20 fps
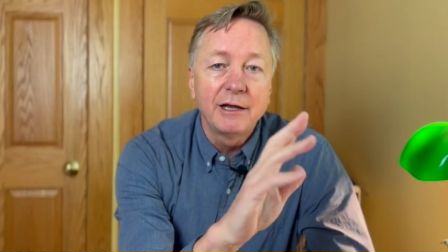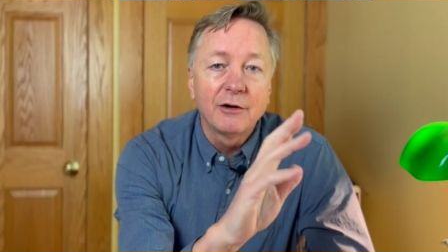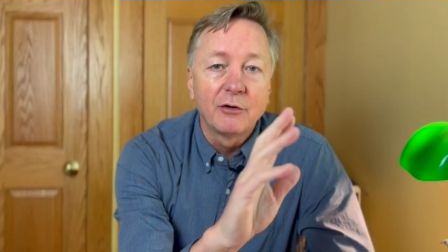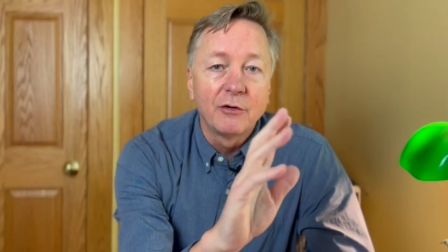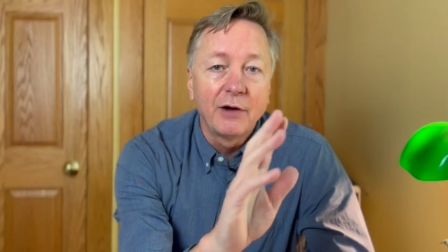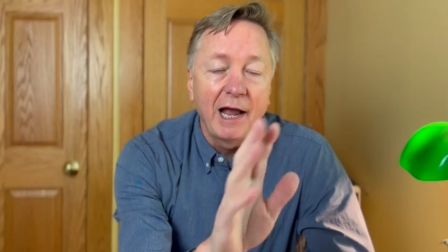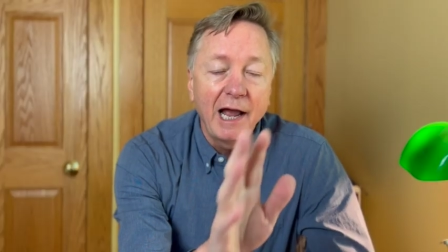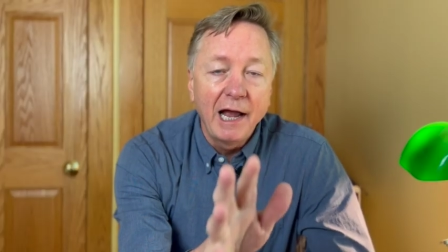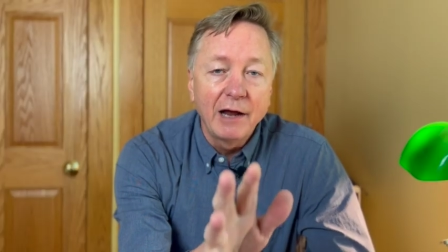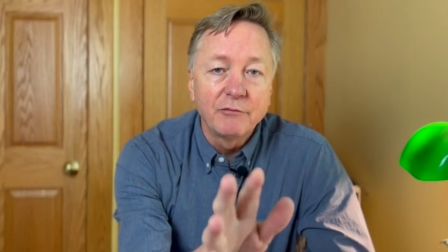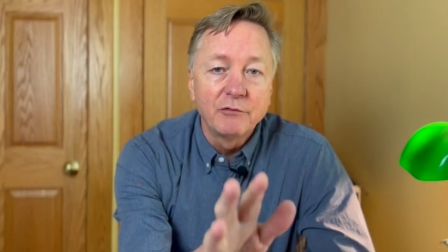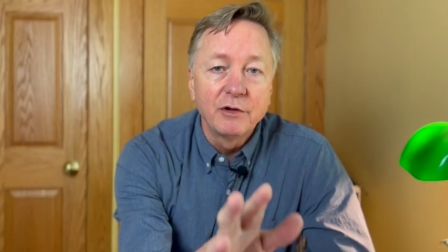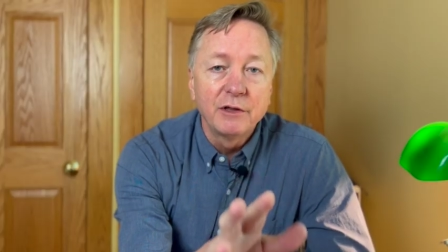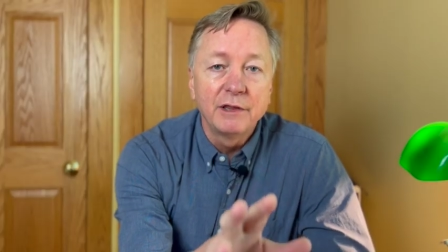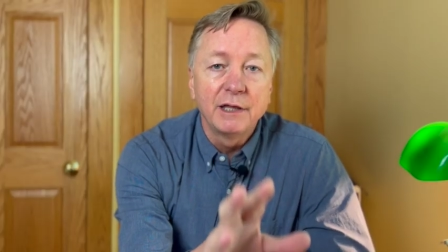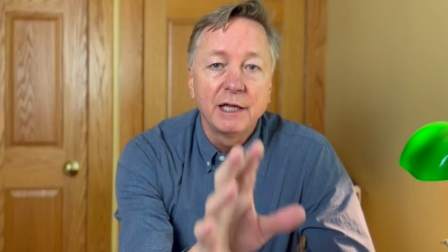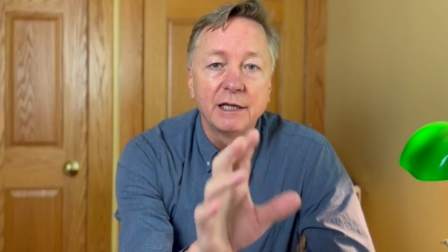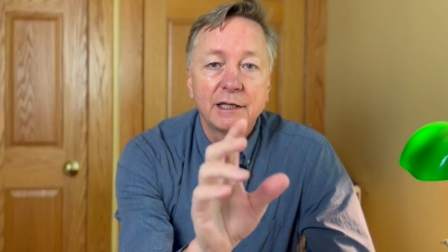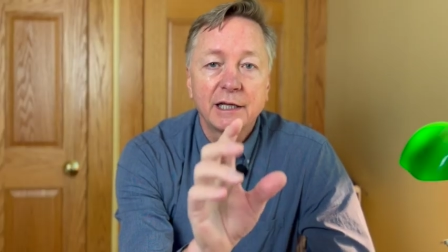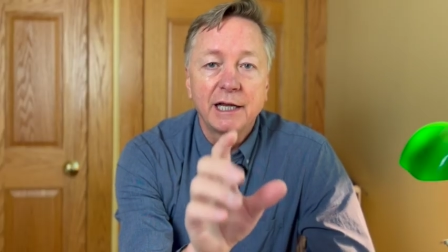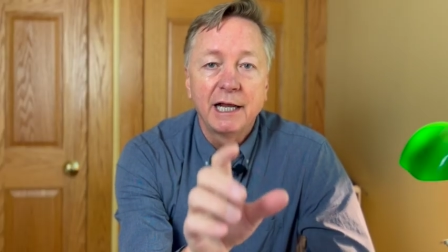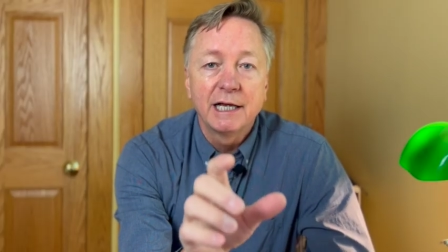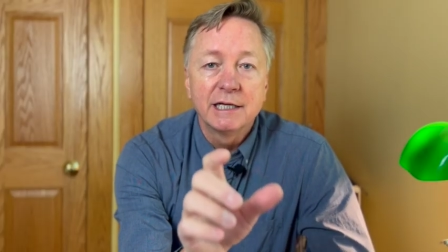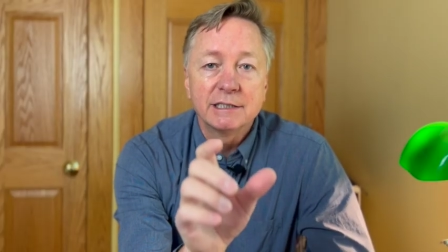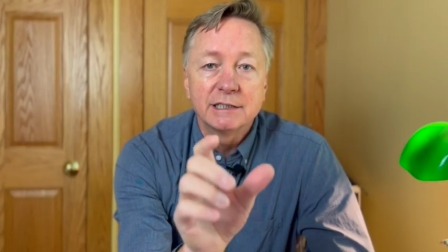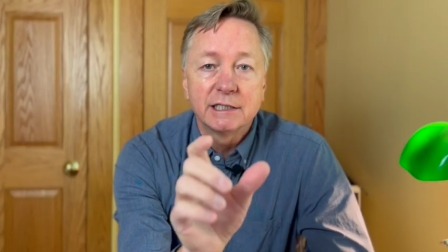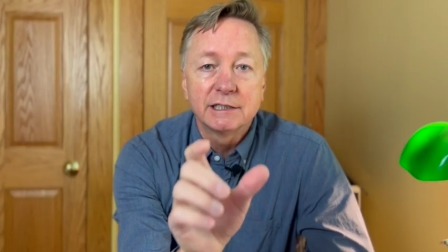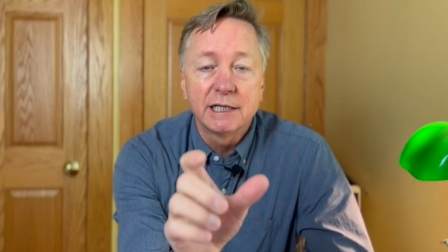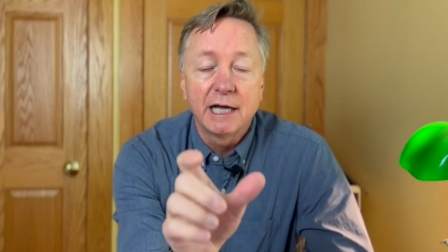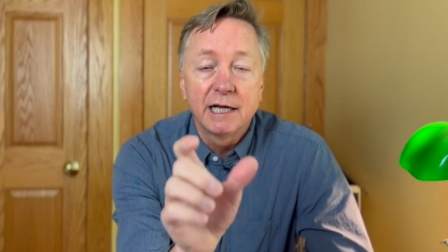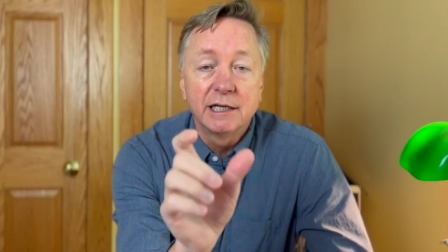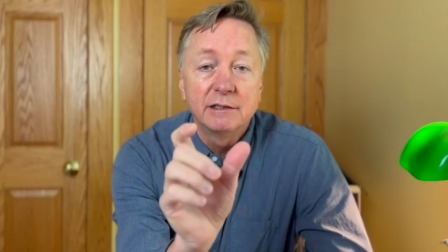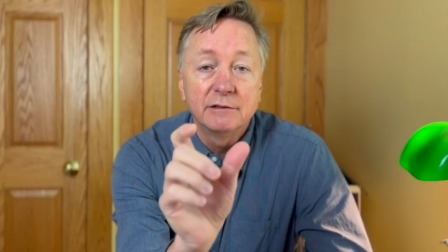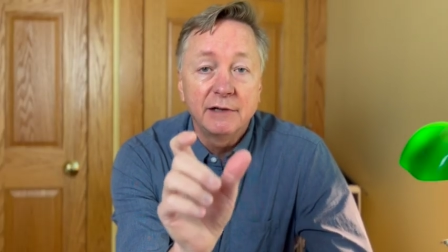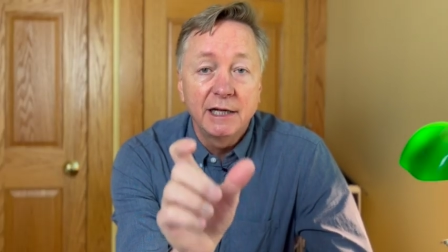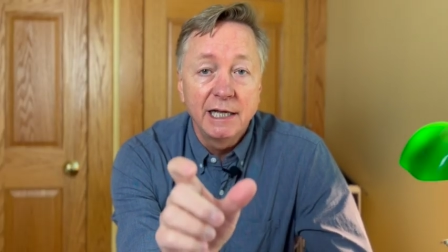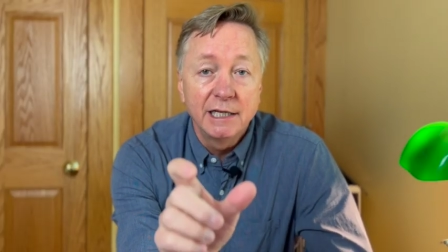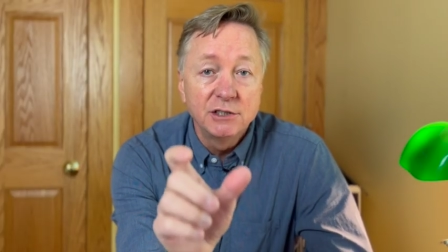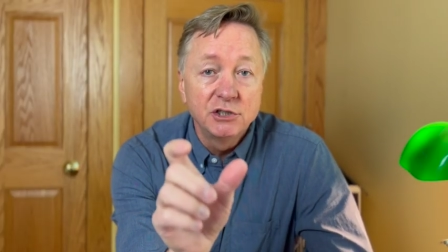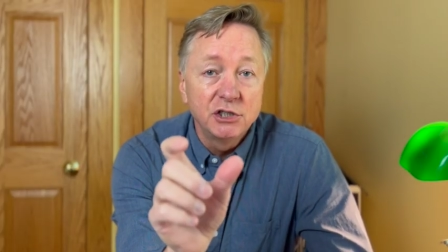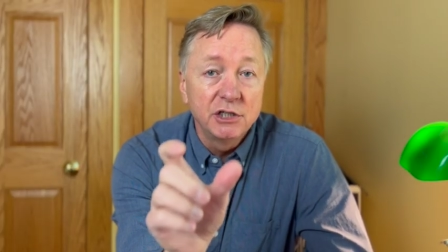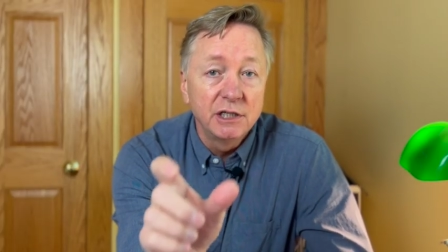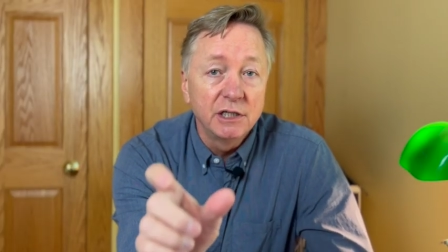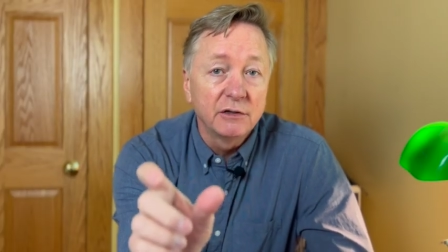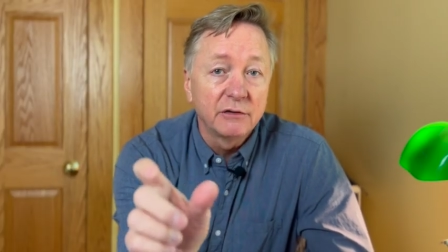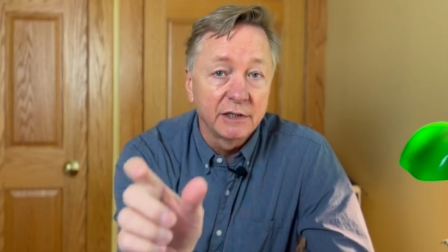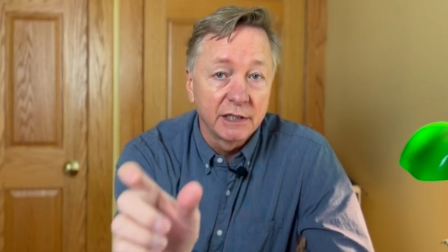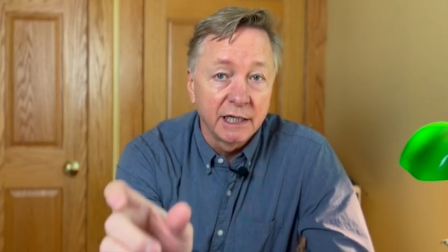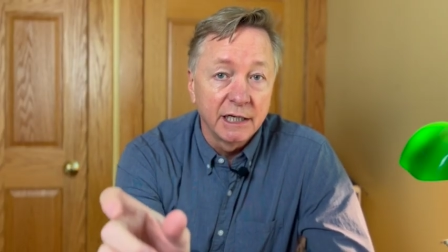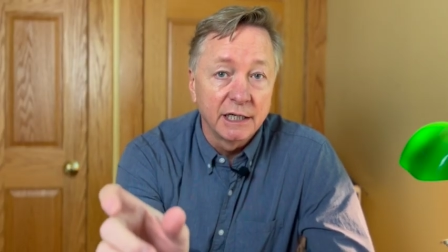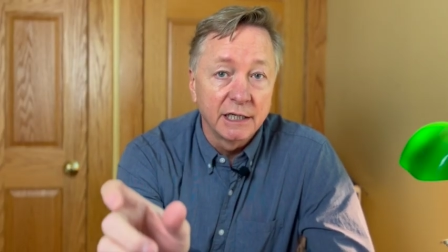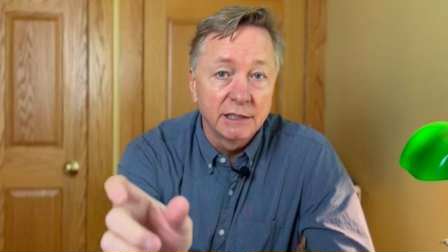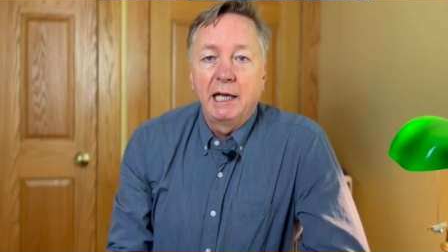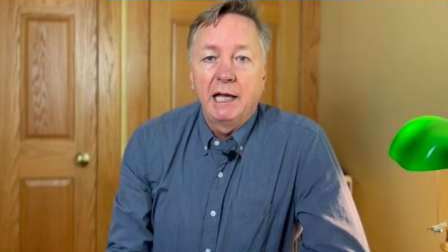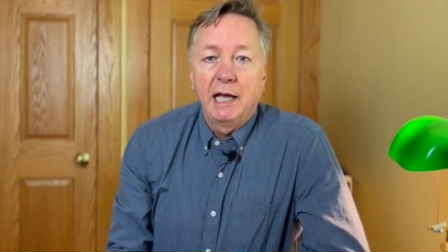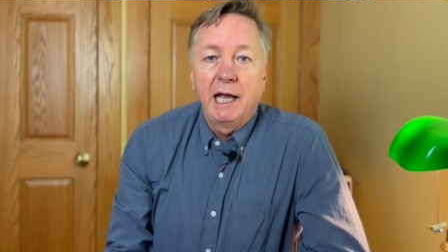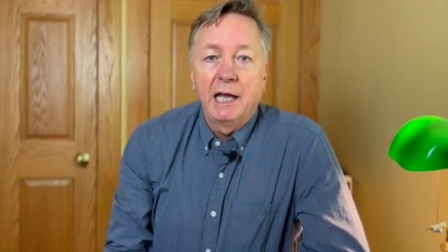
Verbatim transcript: or everything that has the title engineering in it.